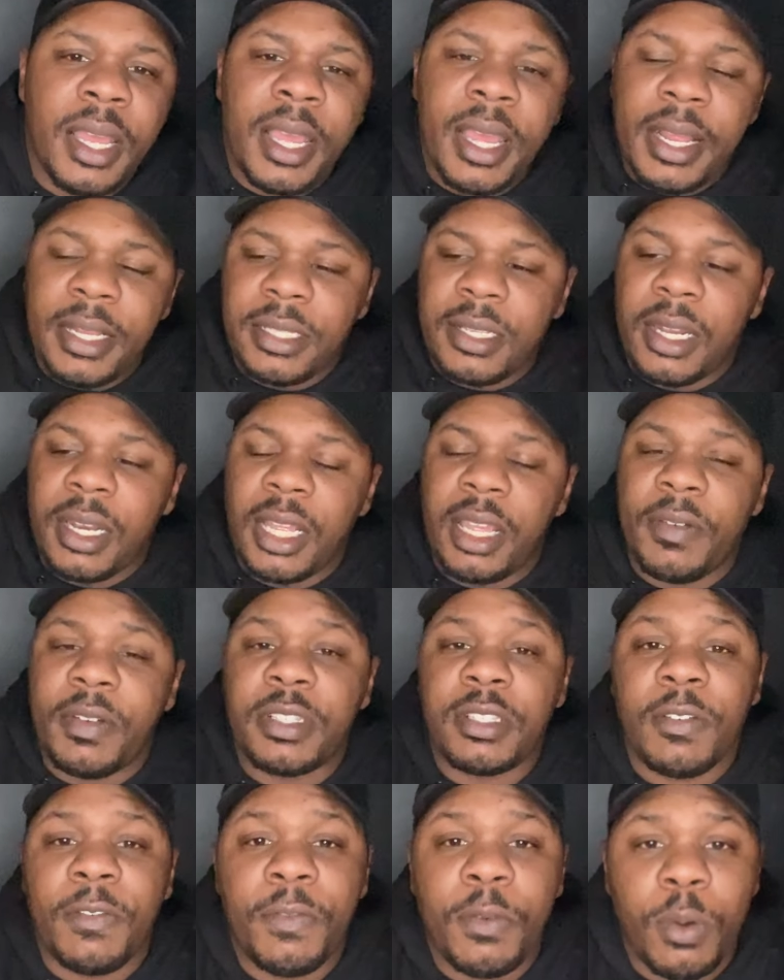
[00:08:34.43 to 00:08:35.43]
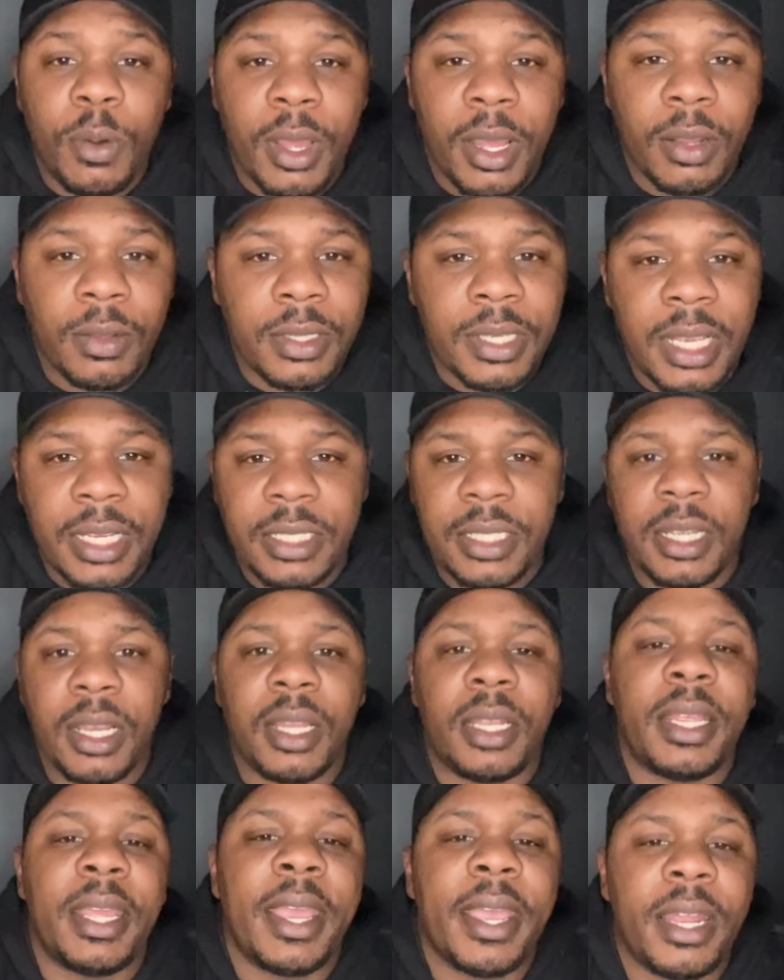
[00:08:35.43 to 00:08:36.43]
It's gonna give us a full health testing
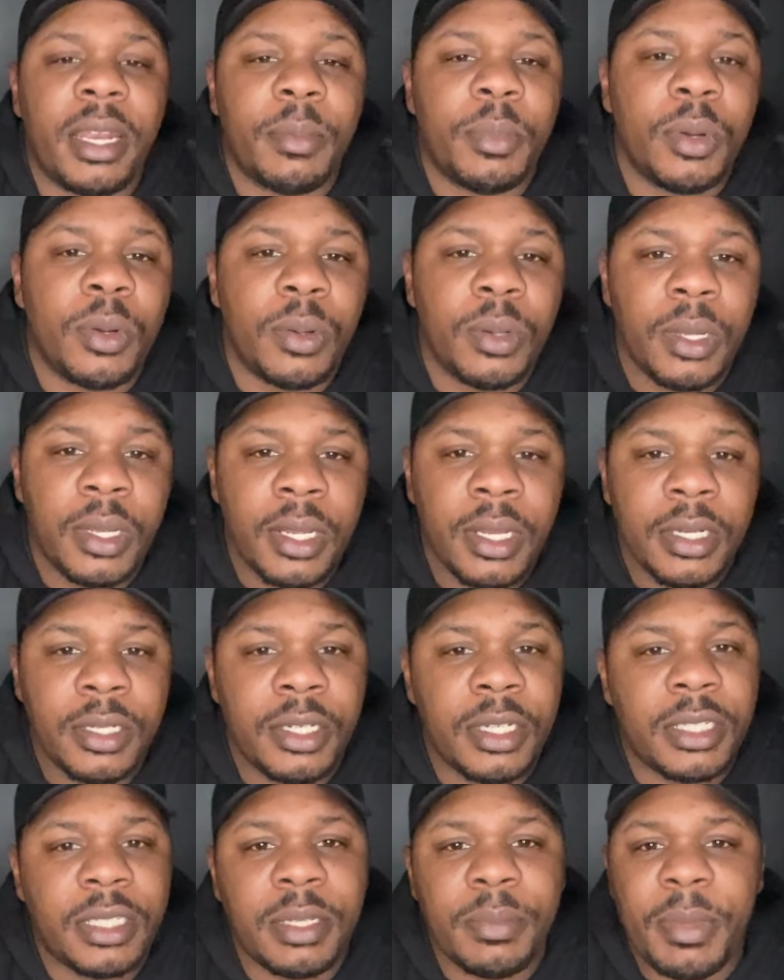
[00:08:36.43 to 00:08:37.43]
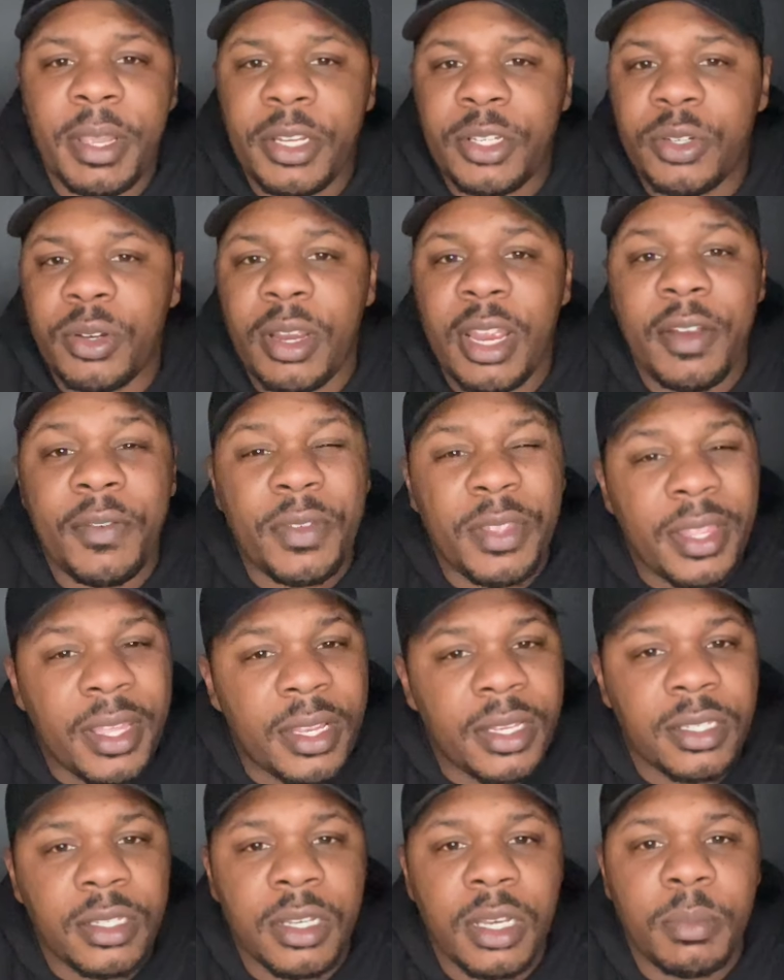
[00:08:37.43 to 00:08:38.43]
on the animal just to make sure everything
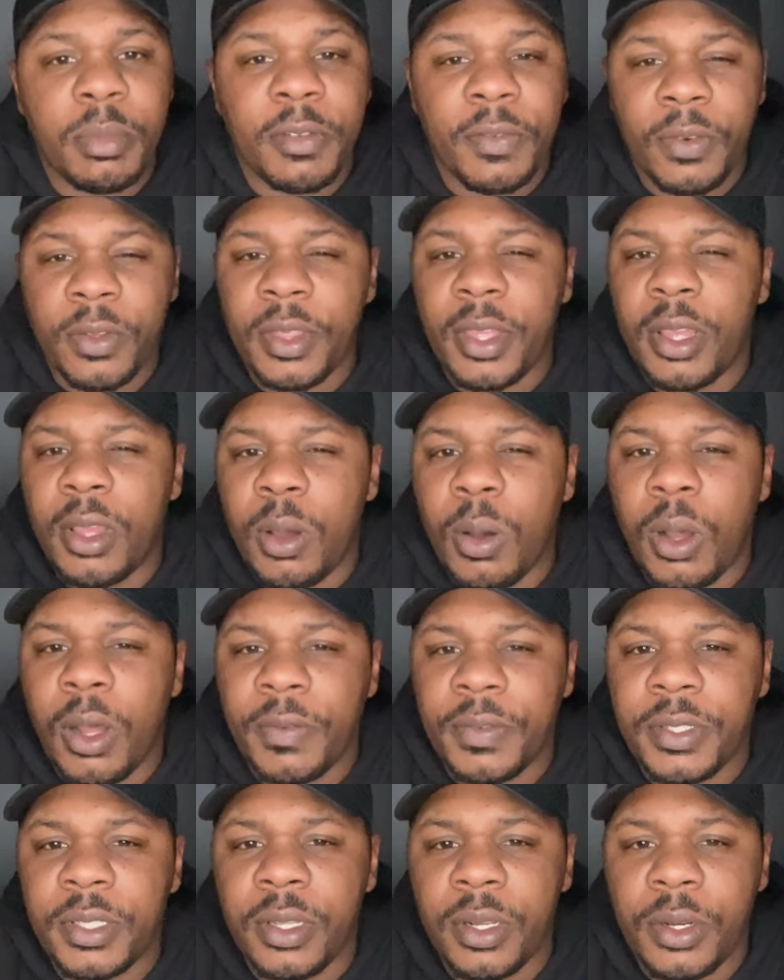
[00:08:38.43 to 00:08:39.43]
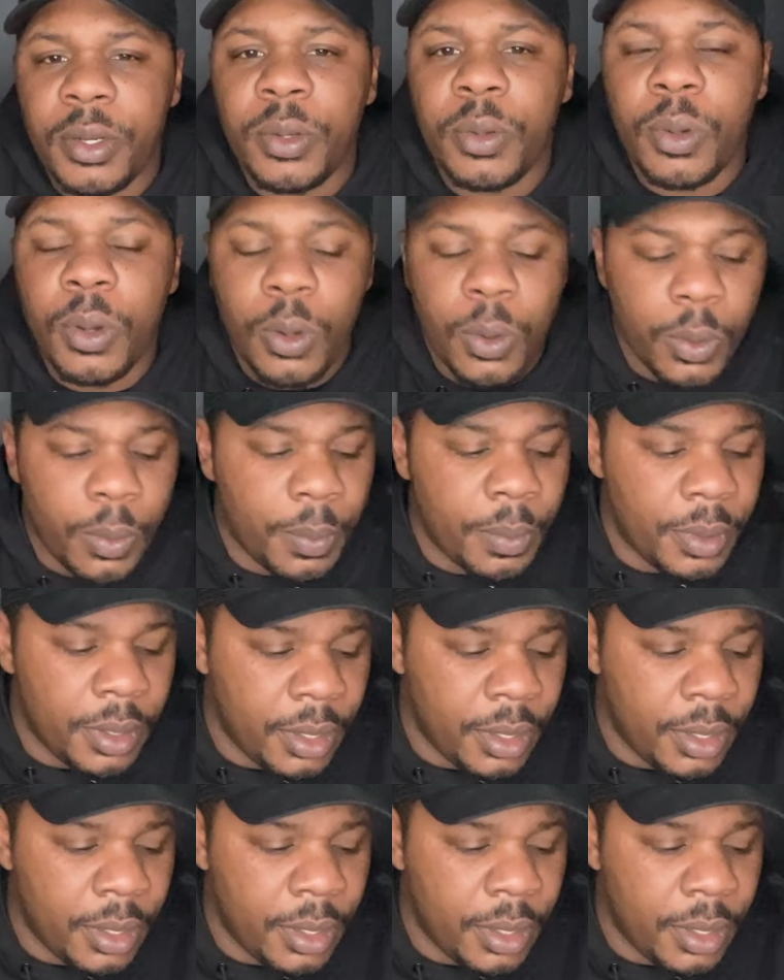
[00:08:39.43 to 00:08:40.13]
is good before they go off to their new home.